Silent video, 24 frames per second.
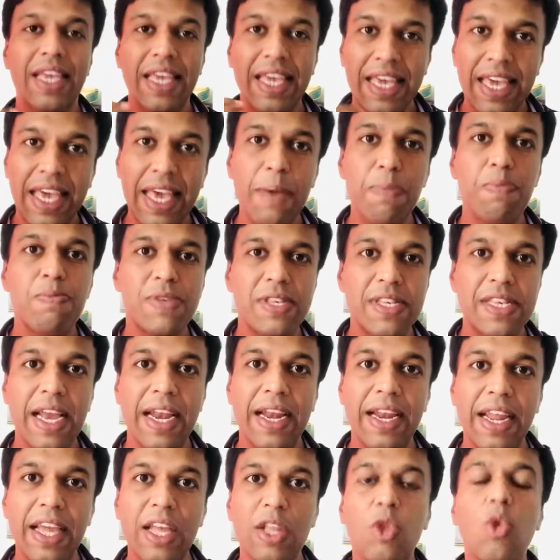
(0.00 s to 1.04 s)
Keep
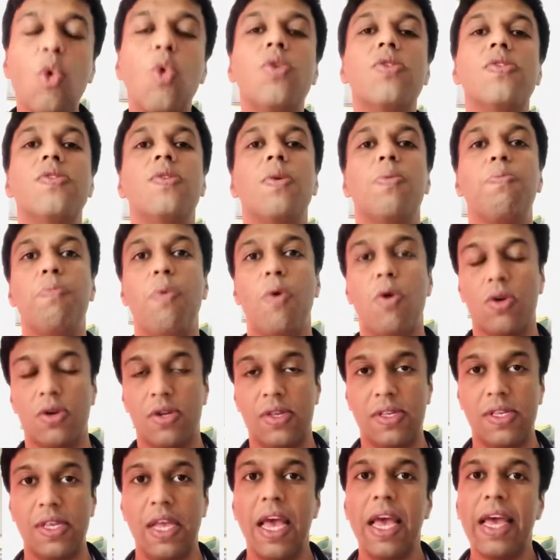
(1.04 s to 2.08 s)
sending those
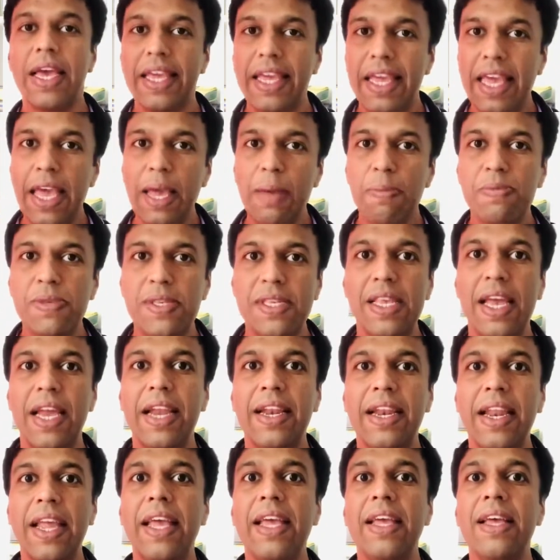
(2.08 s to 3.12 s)
reports. Keep
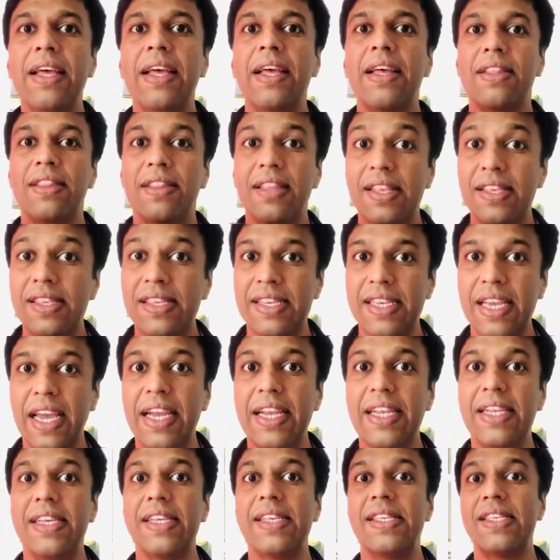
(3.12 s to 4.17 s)
sending the
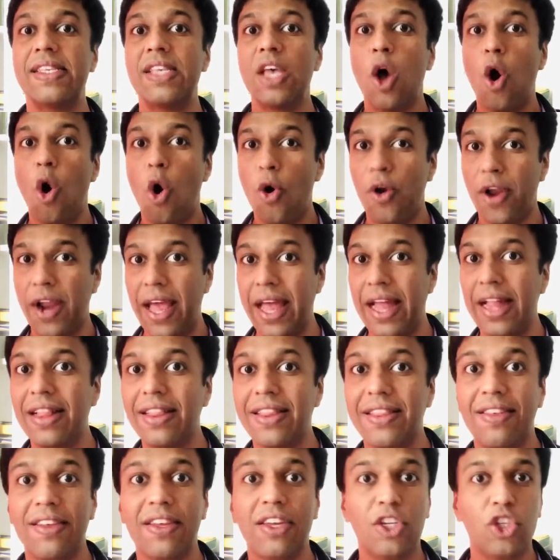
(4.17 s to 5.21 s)
status or
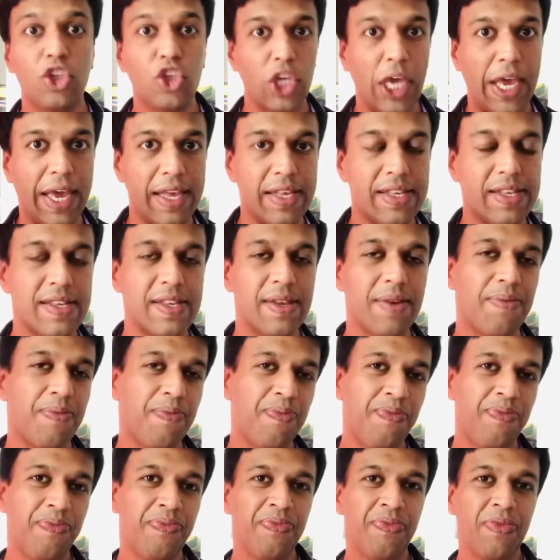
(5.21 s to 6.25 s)
health checks.
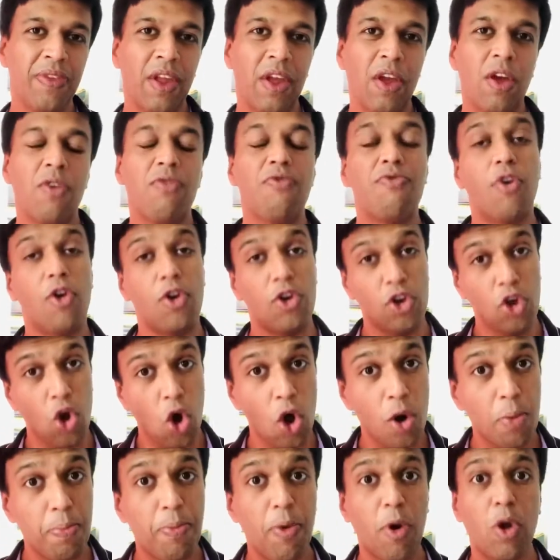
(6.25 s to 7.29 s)
For
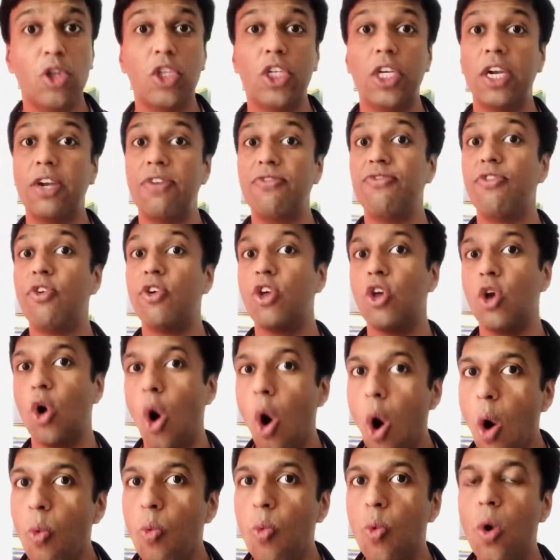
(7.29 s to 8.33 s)
your project, for
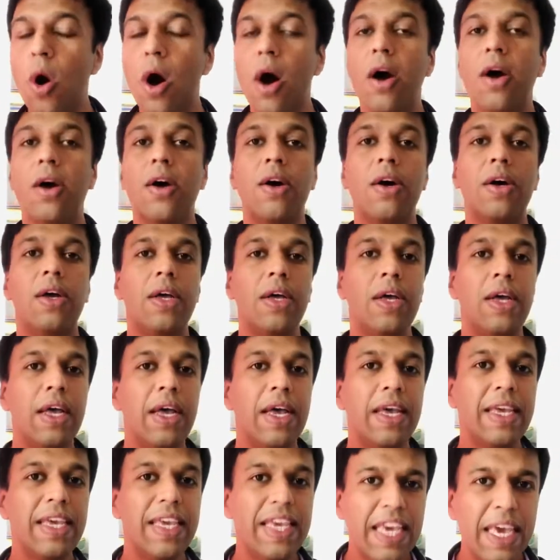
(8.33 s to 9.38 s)
your work,
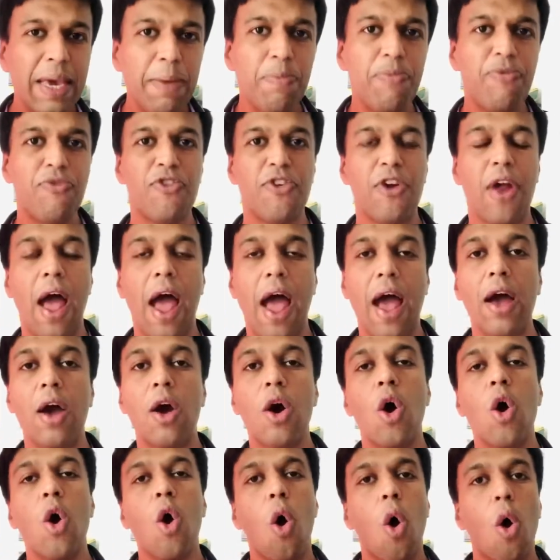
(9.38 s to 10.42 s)
keep track
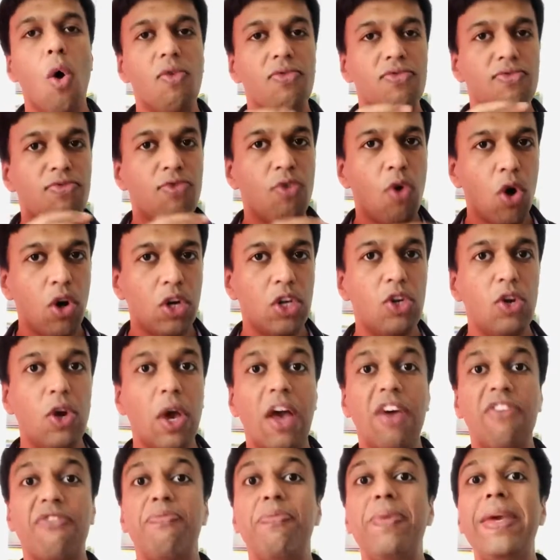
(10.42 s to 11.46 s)
of what you
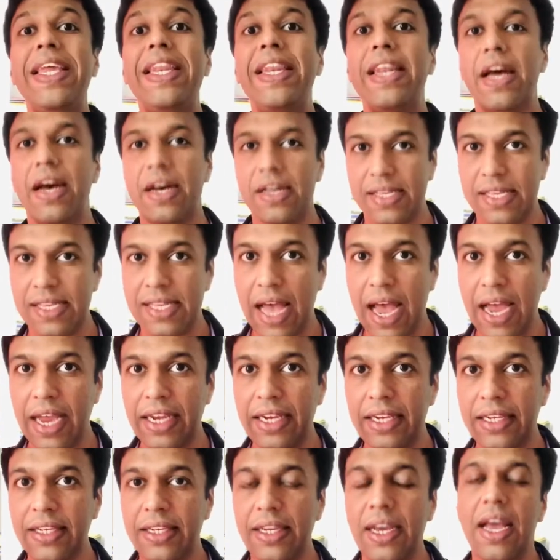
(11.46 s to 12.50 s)
have been
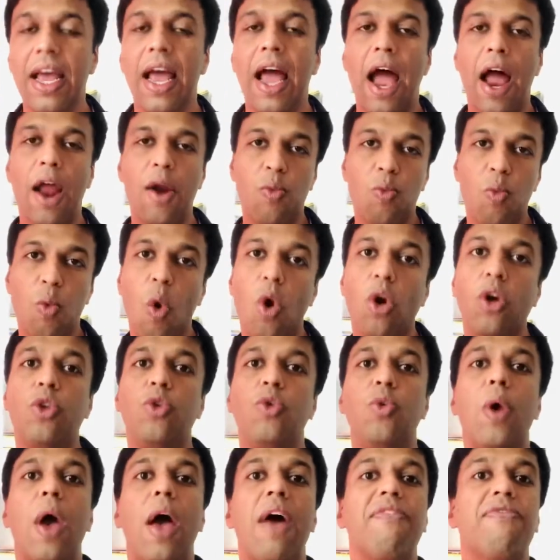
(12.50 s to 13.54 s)
assigned and what
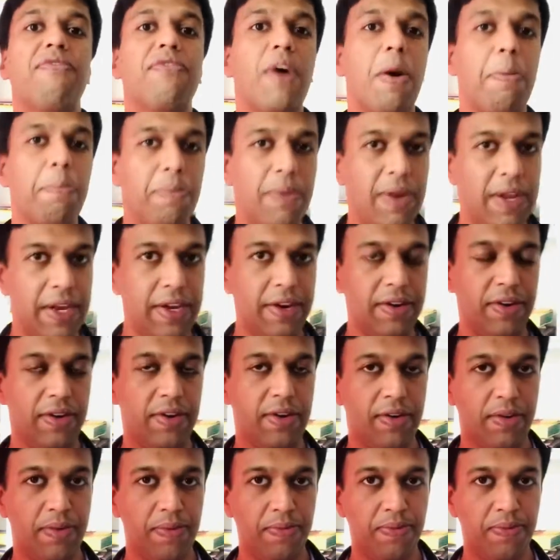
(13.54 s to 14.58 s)
you have completed.